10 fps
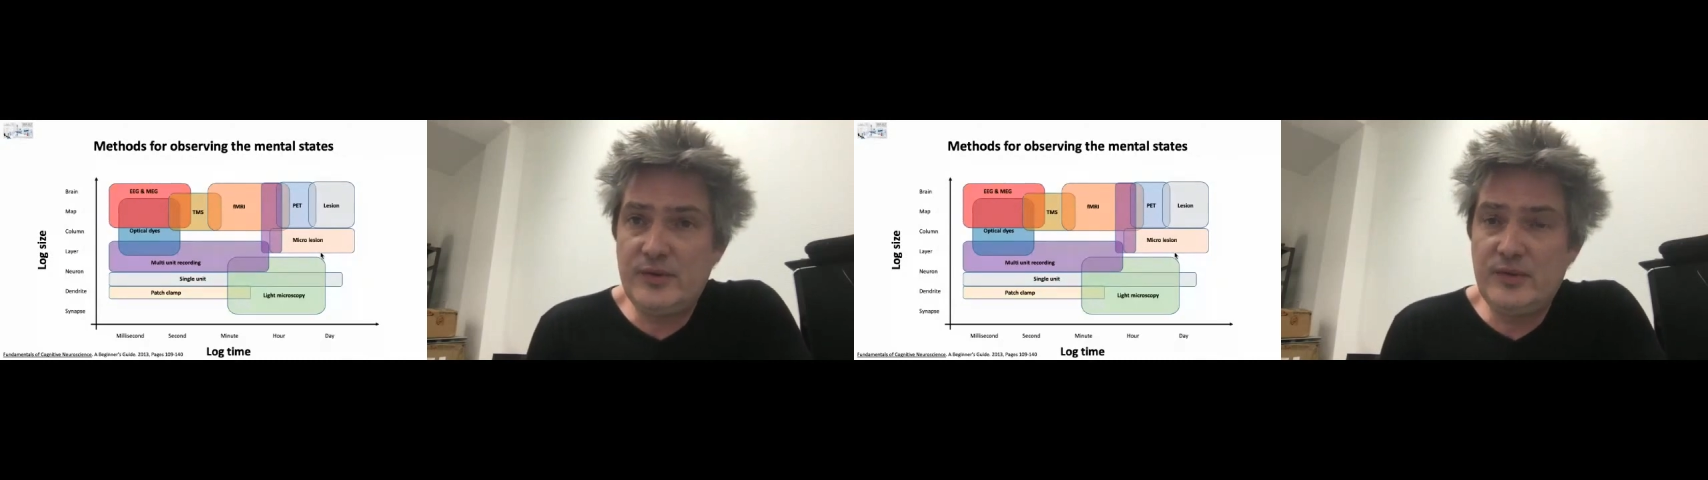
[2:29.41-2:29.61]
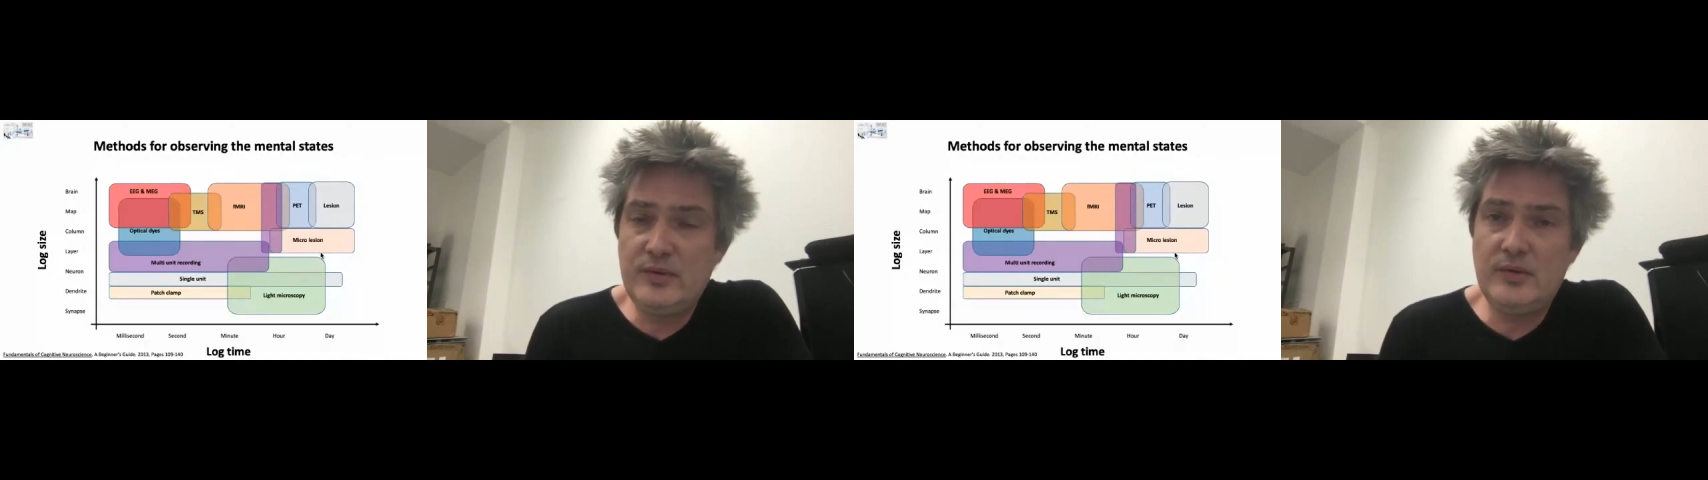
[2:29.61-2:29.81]

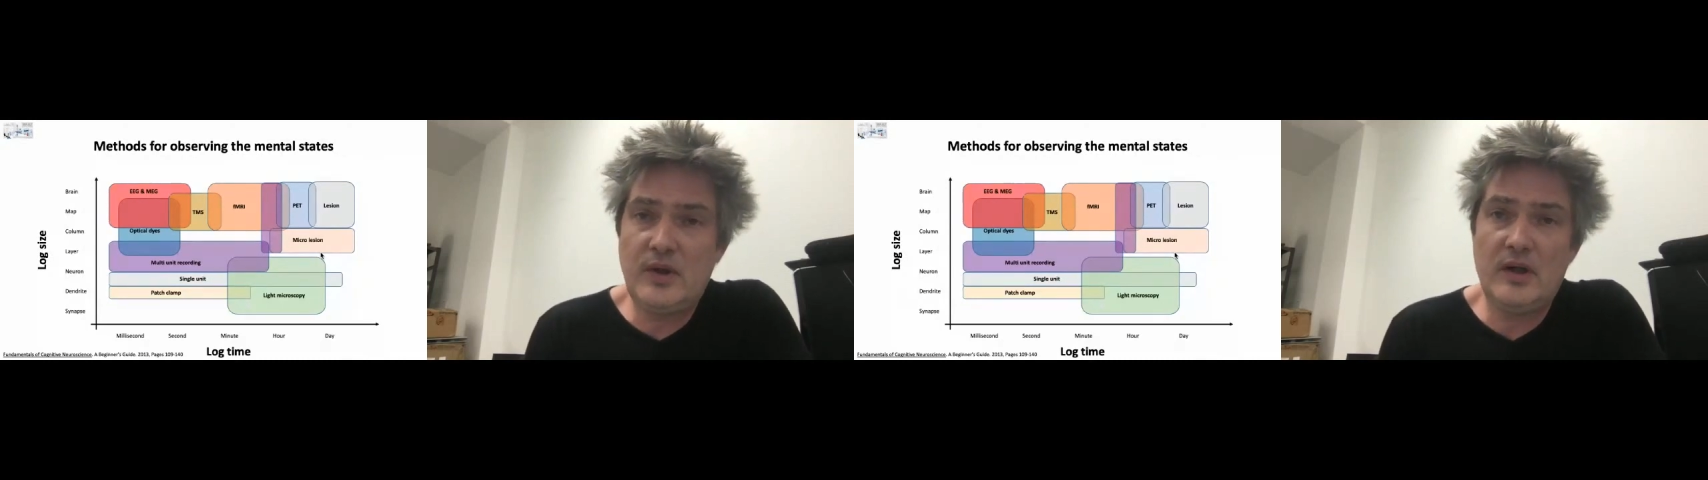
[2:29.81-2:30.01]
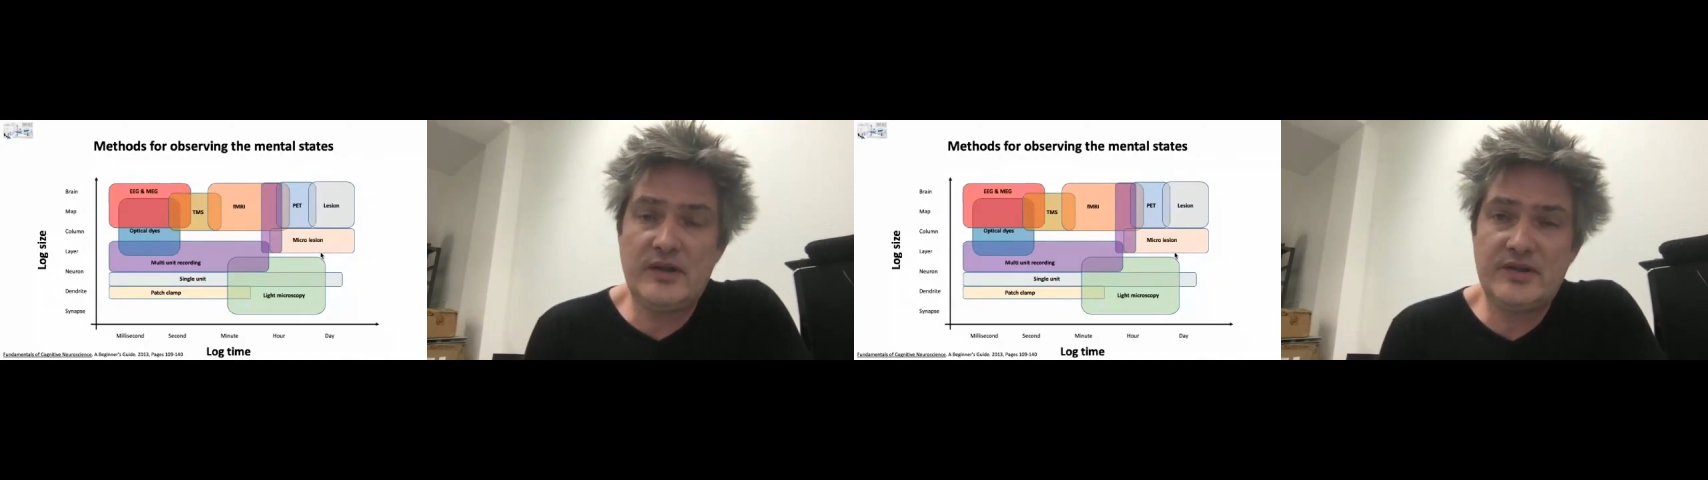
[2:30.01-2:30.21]
you
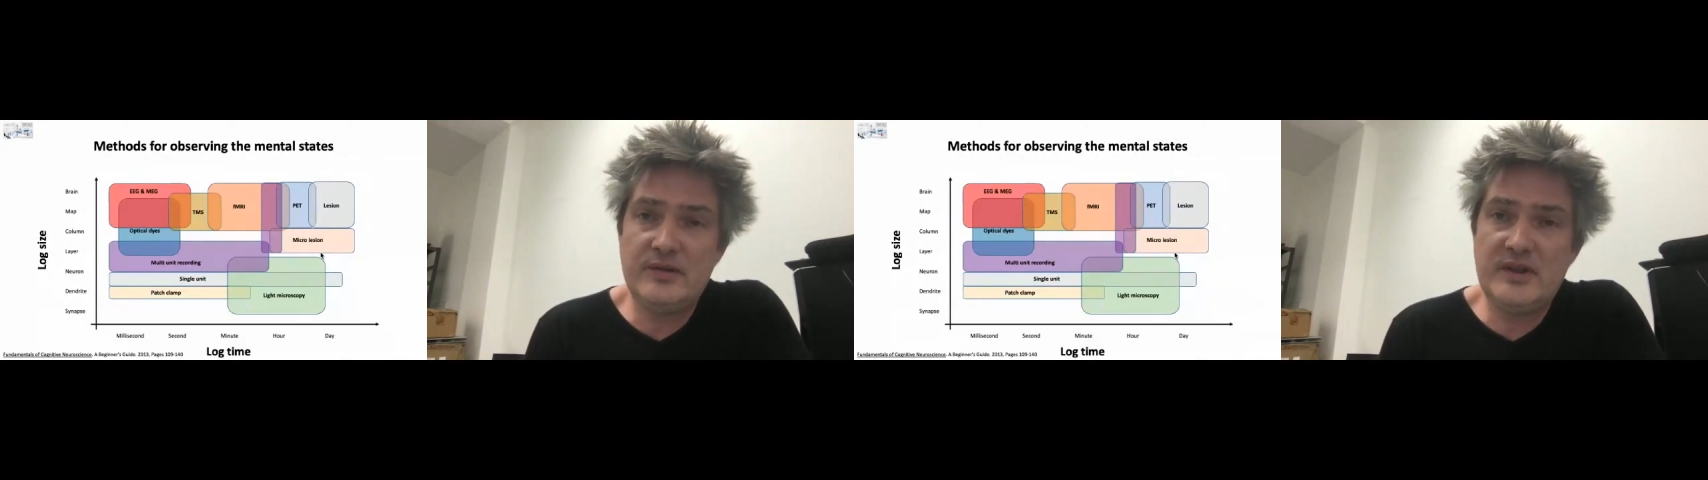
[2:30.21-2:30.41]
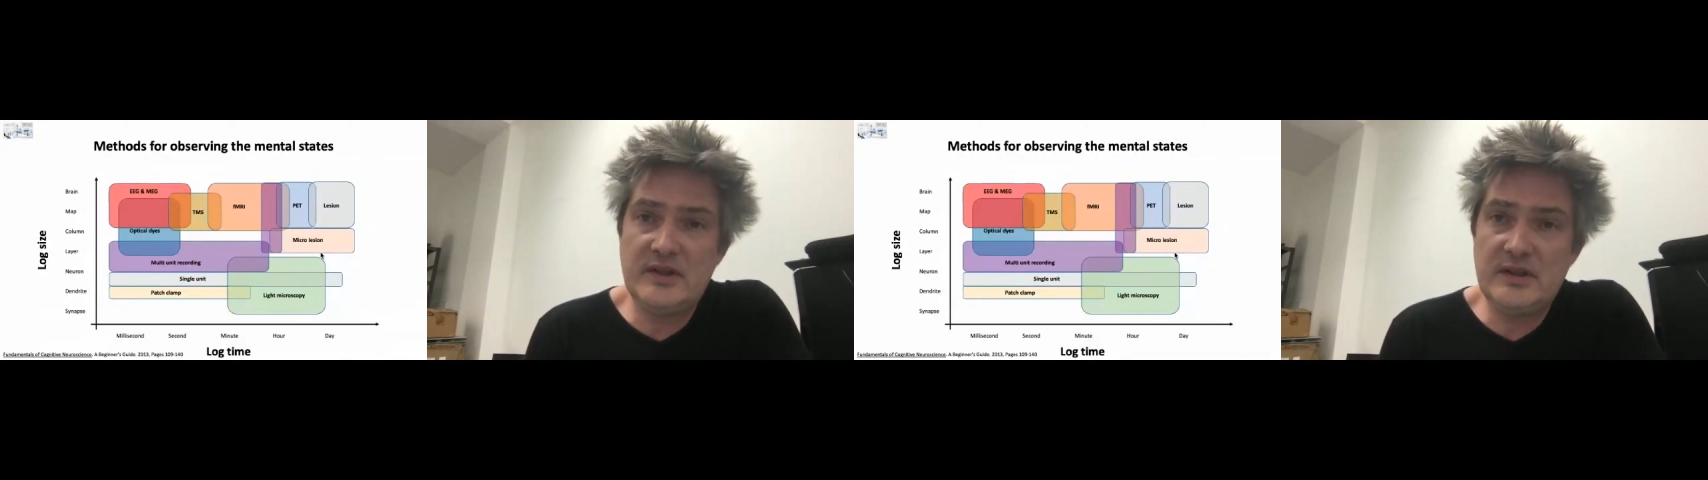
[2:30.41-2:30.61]

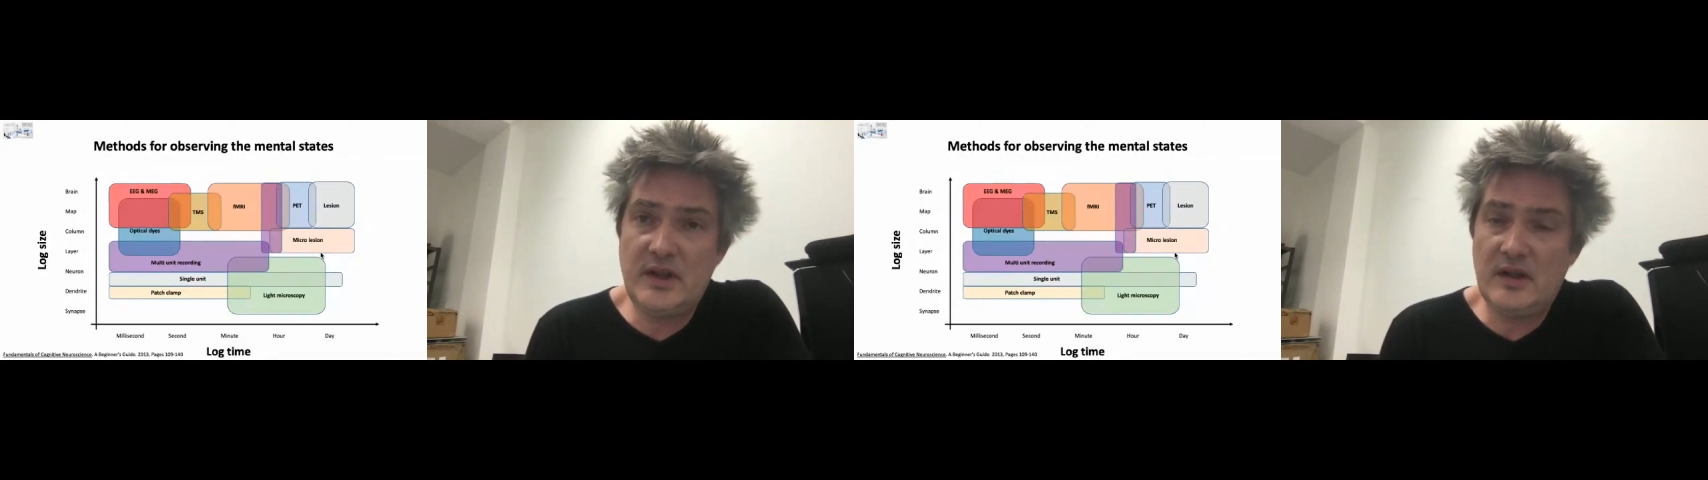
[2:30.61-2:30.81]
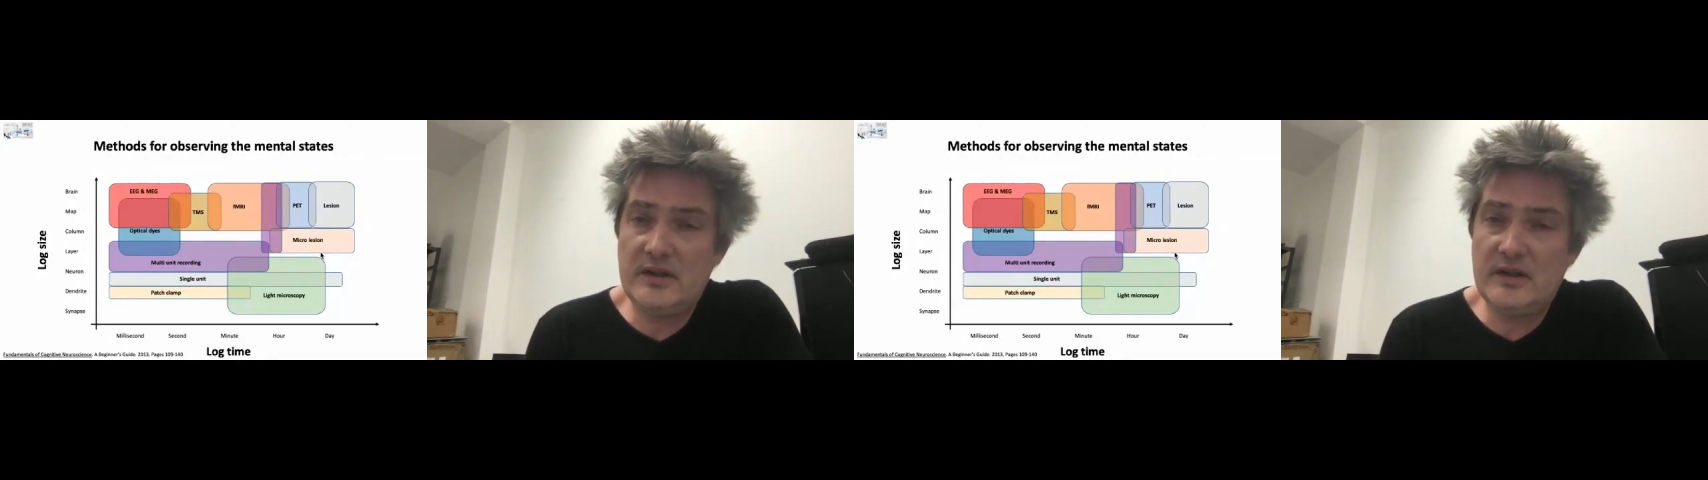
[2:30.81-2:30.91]
study